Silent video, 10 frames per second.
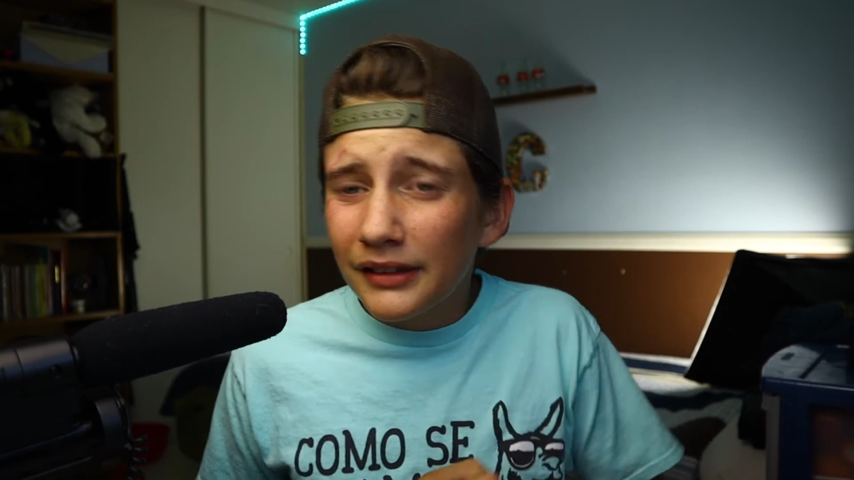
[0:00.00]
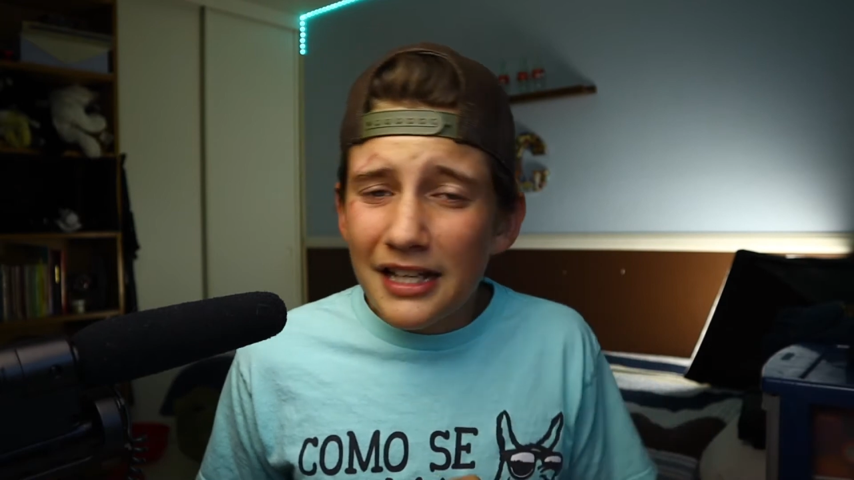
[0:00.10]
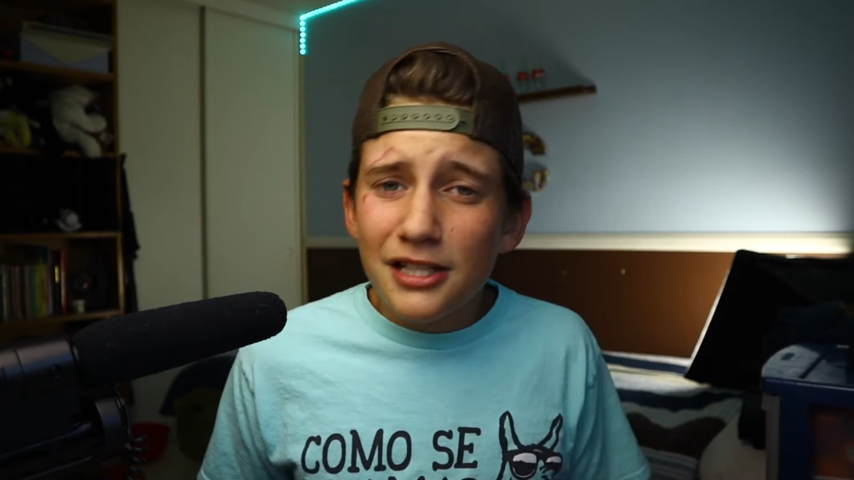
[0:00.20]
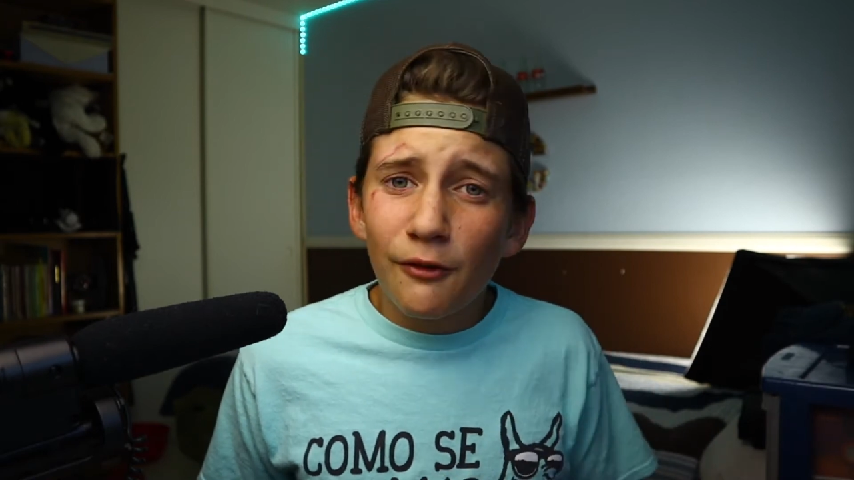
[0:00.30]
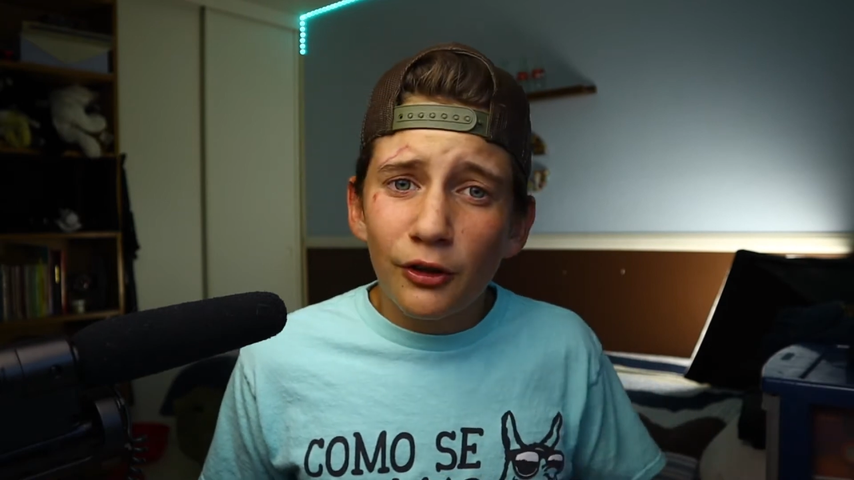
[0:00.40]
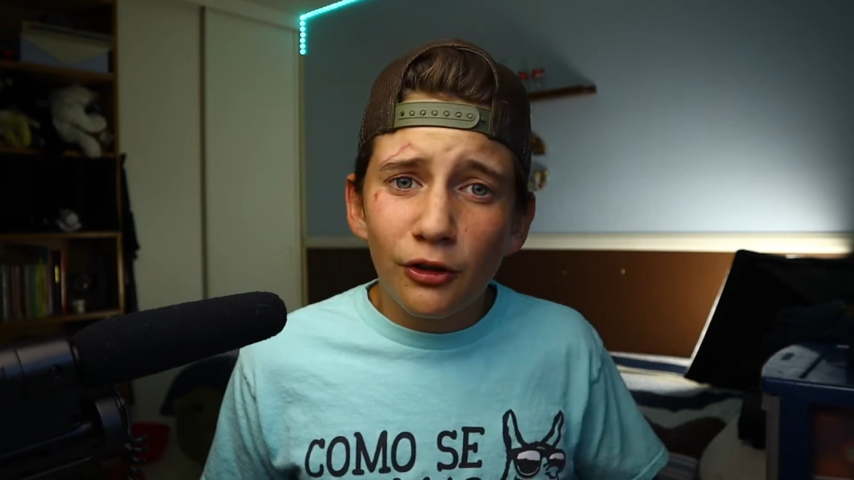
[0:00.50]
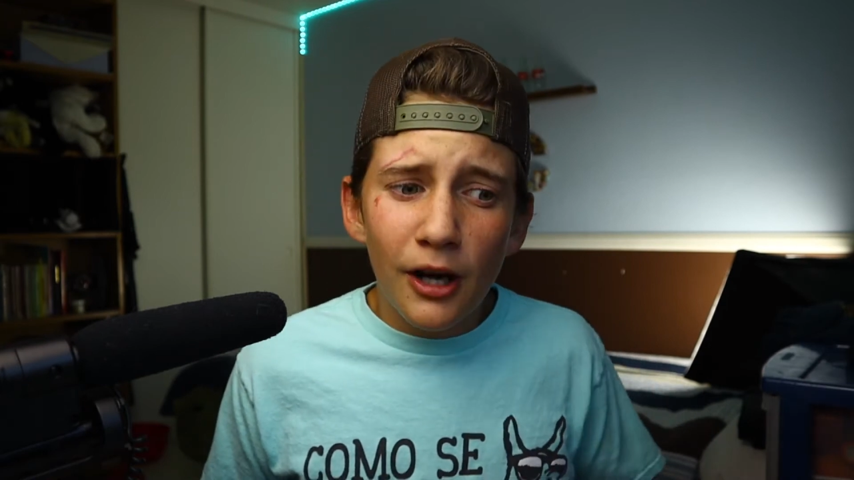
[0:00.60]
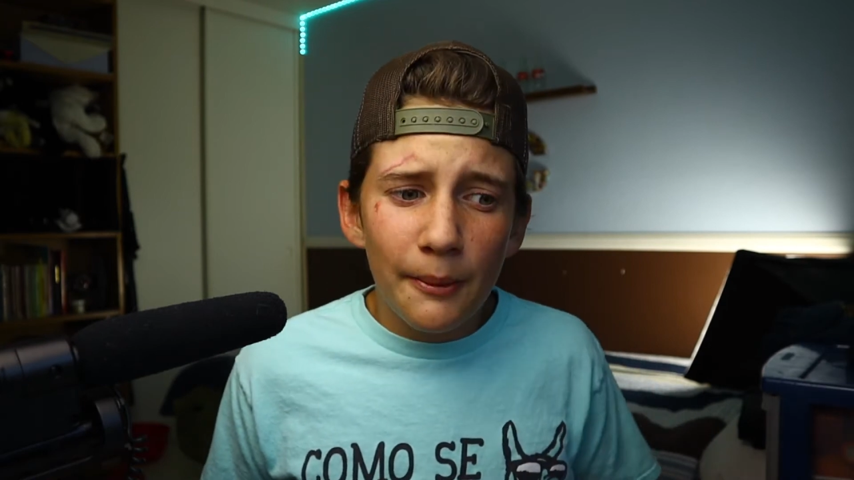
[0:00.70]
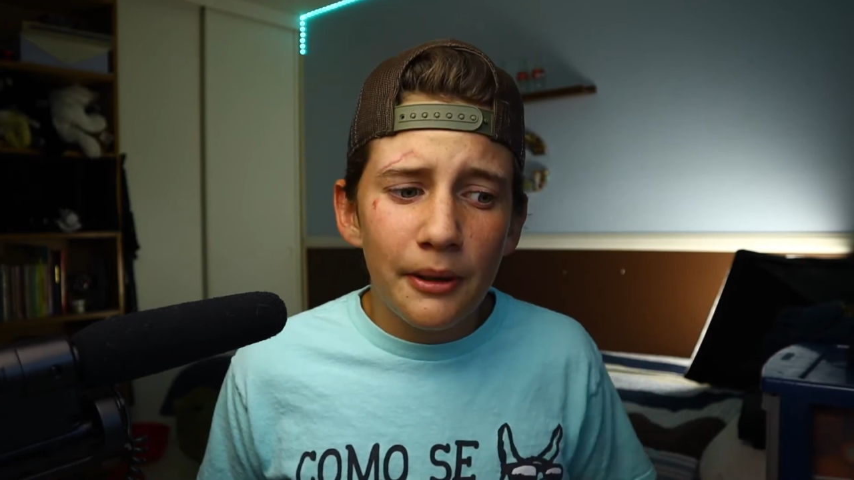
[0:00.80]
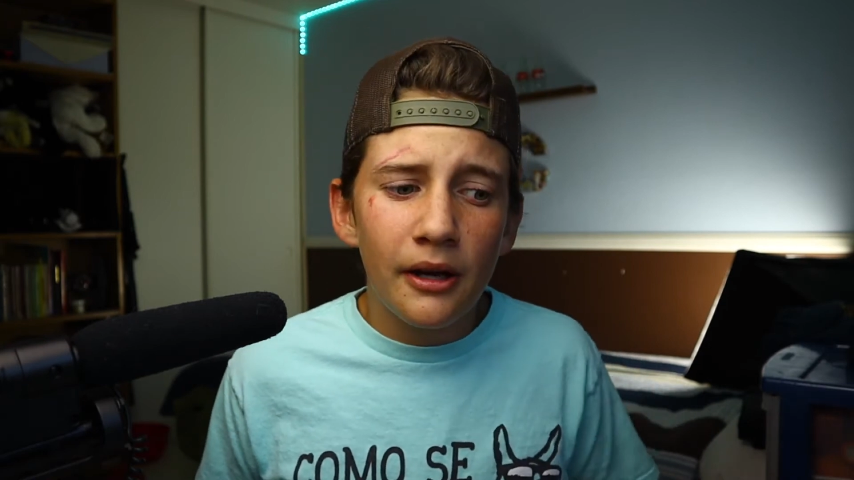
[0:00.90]
less of a
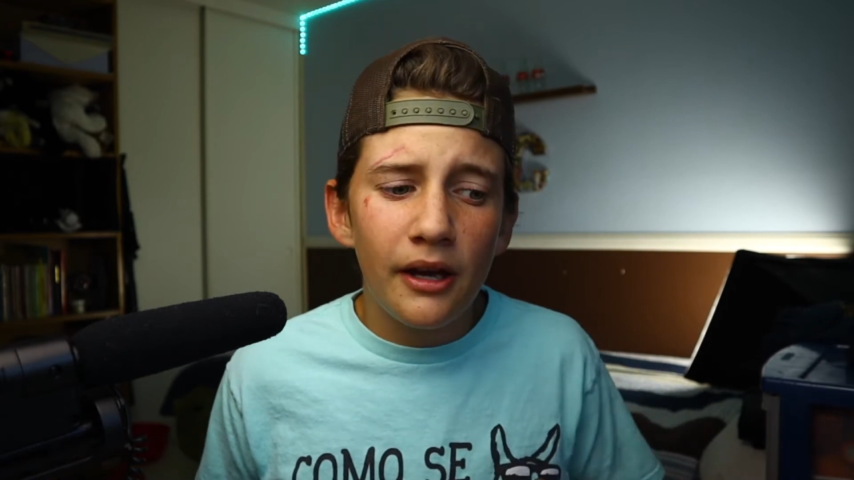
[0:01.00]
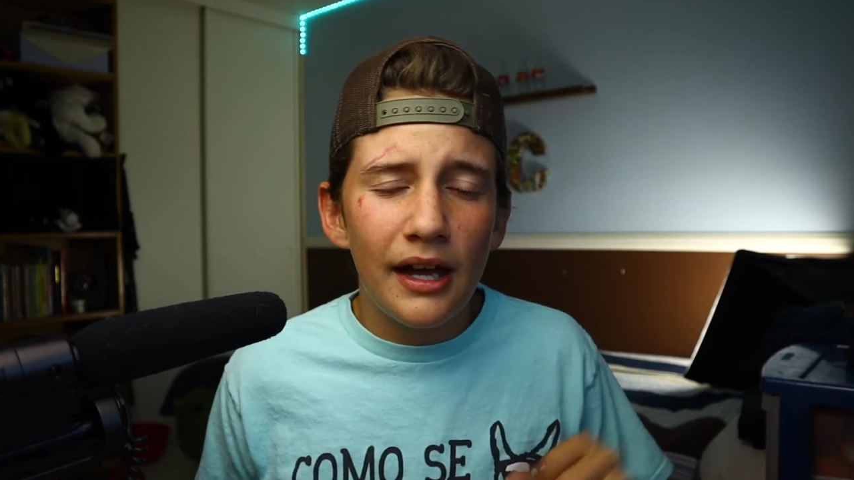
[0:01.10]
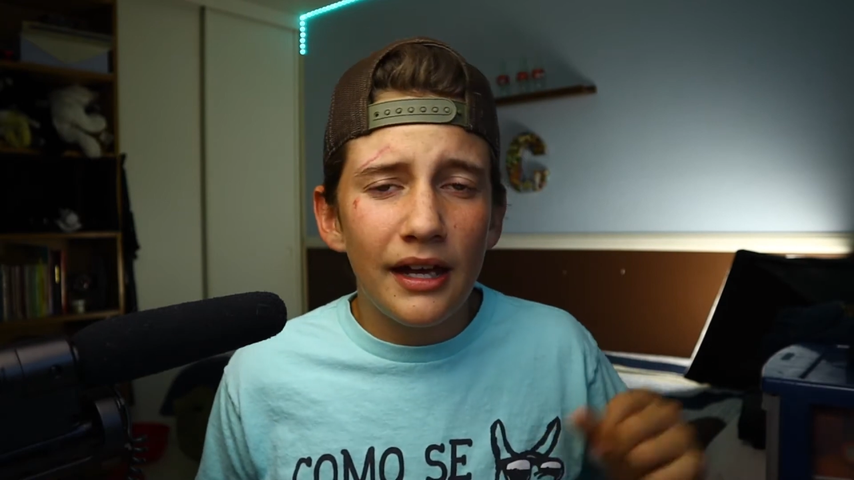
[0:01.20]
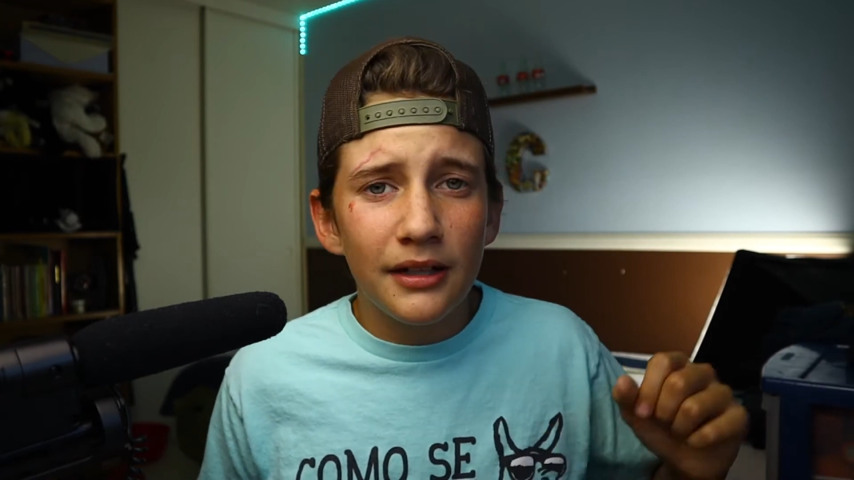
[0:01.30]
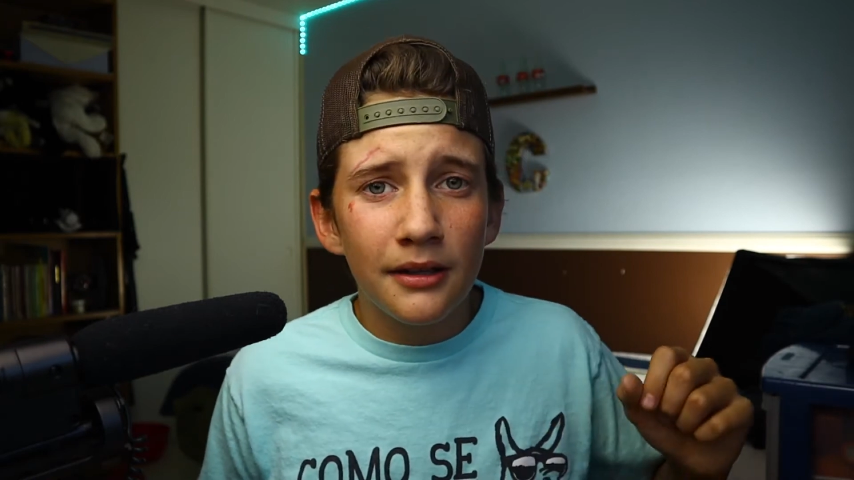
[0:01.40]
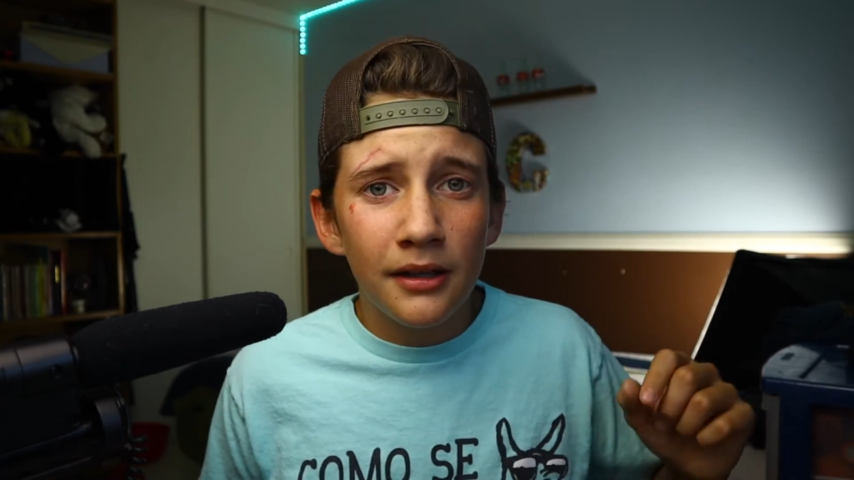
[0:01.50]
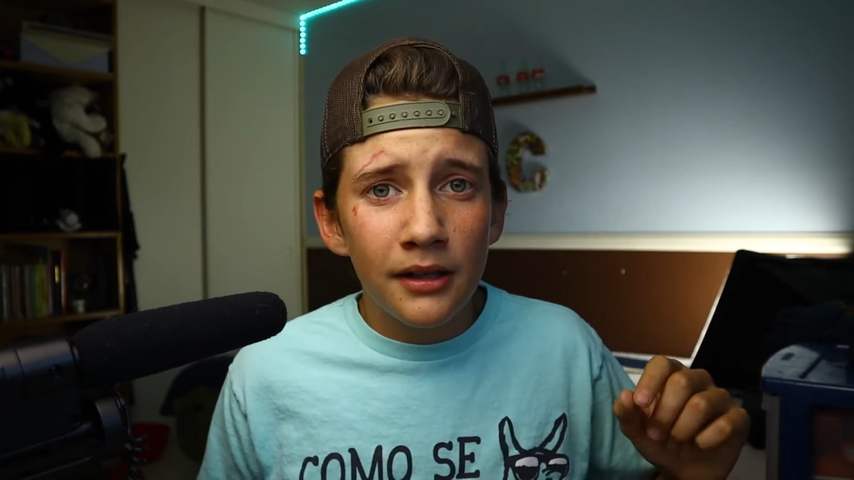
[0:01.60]
crop and